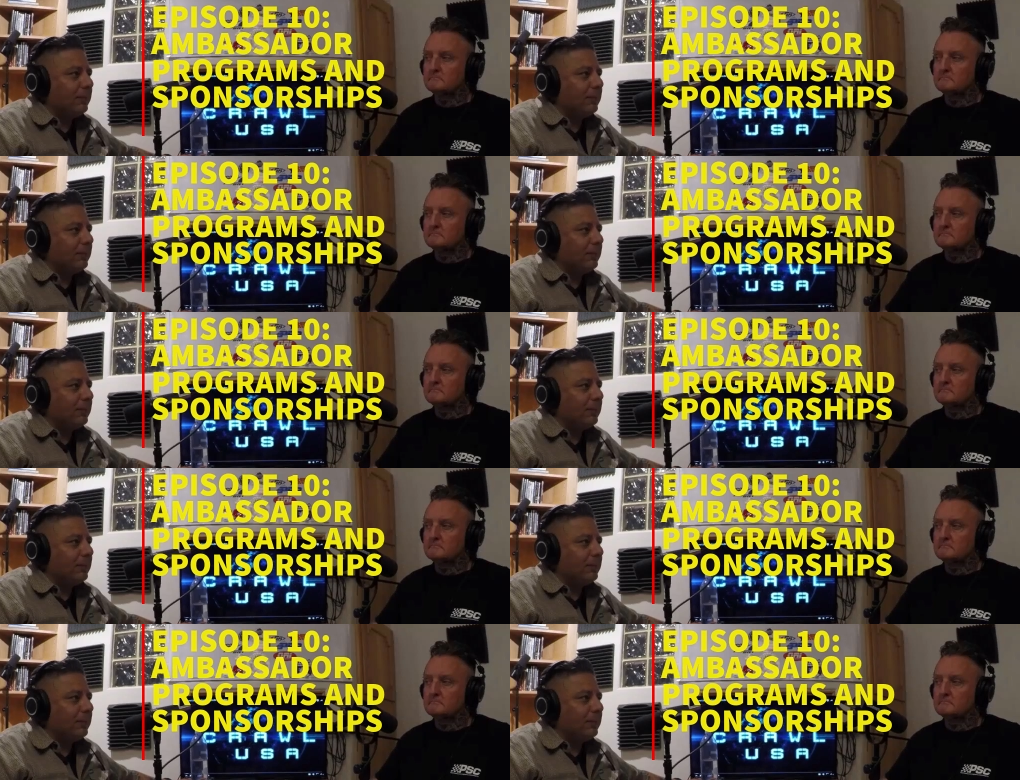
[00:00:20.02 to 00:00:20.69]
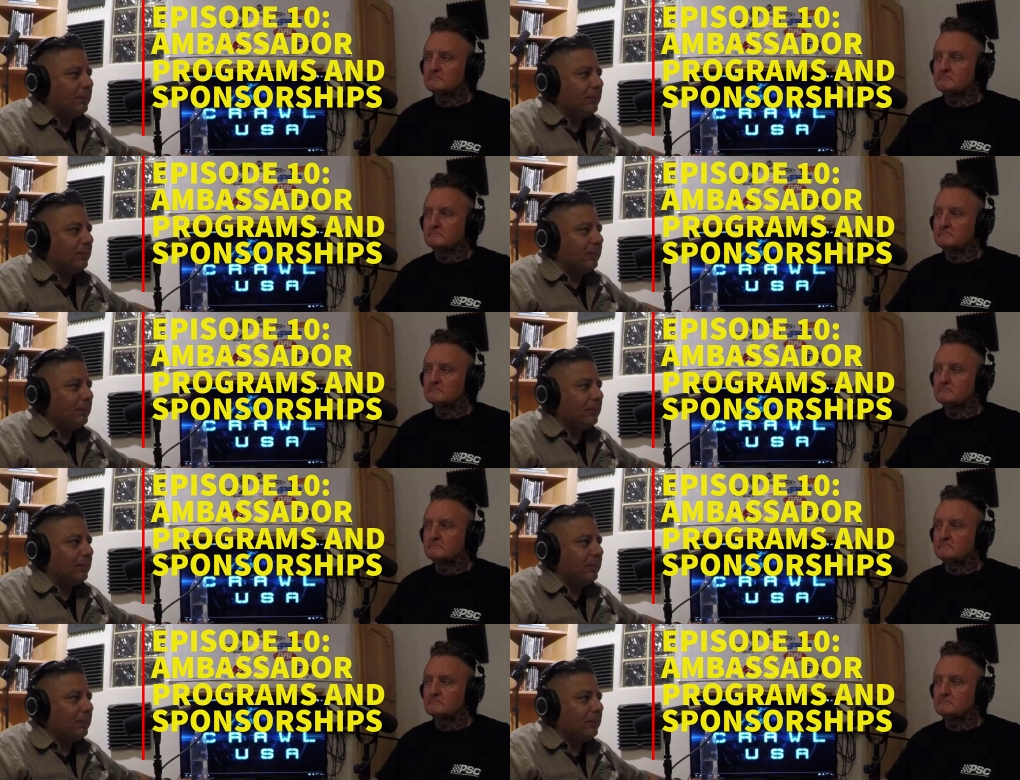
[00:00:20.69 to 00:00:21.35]

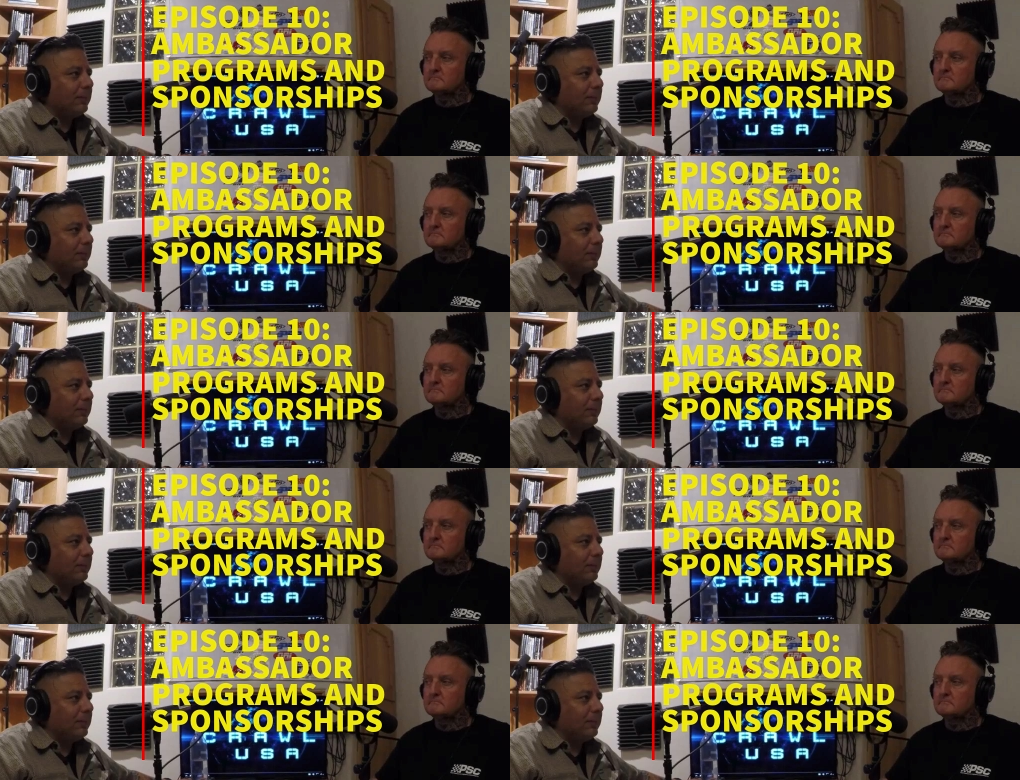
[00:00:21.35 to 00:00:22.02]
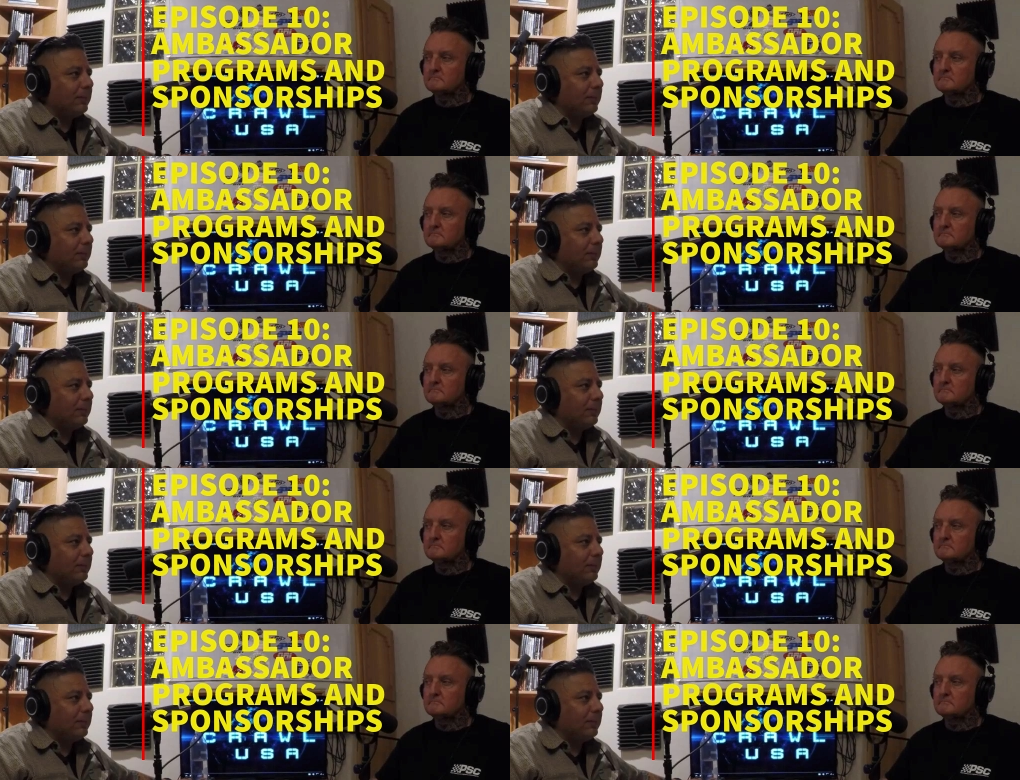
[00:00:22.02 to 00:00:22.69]

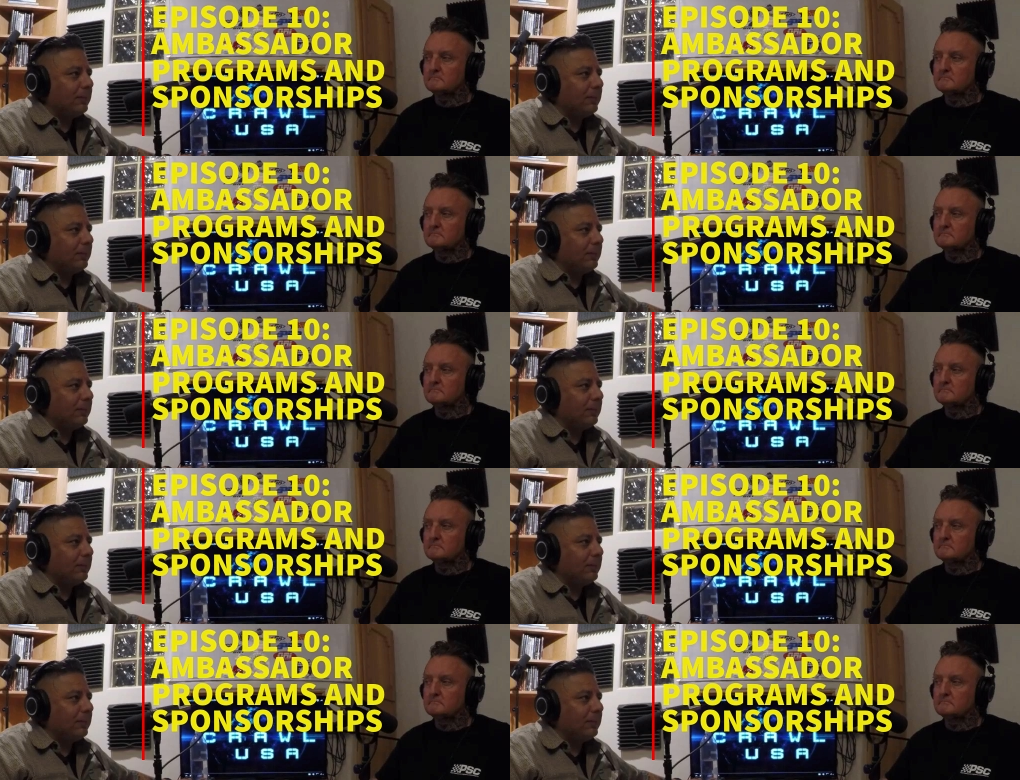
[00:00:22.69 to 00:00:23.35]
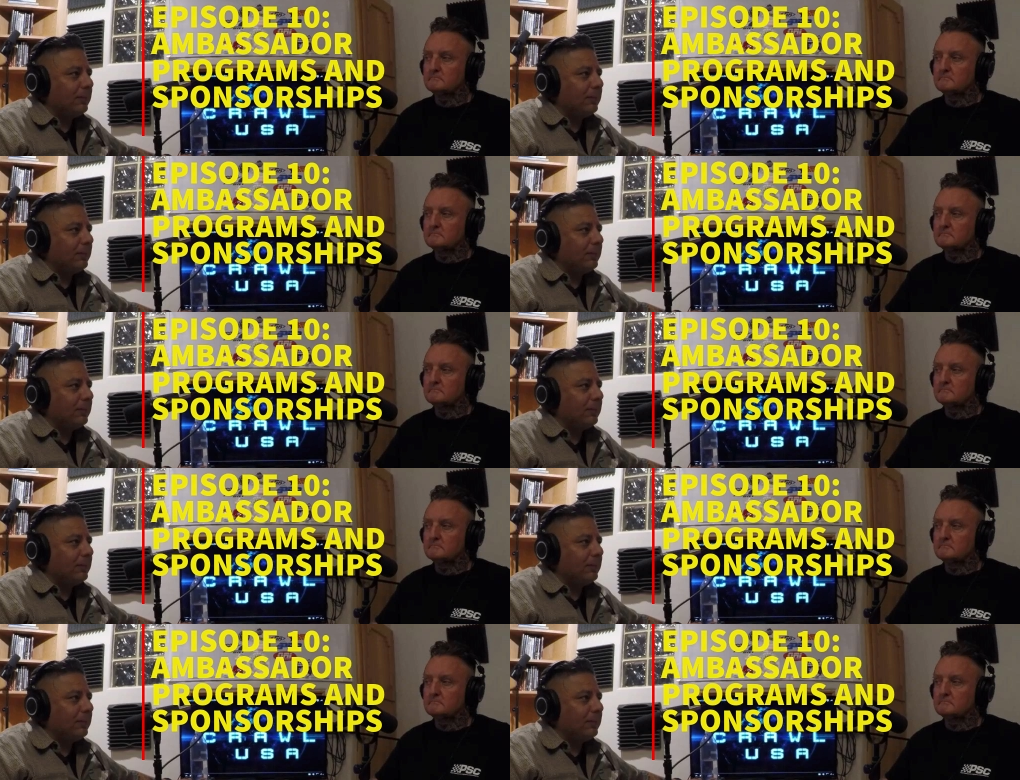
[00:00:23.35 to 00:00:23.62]
Nothing is said.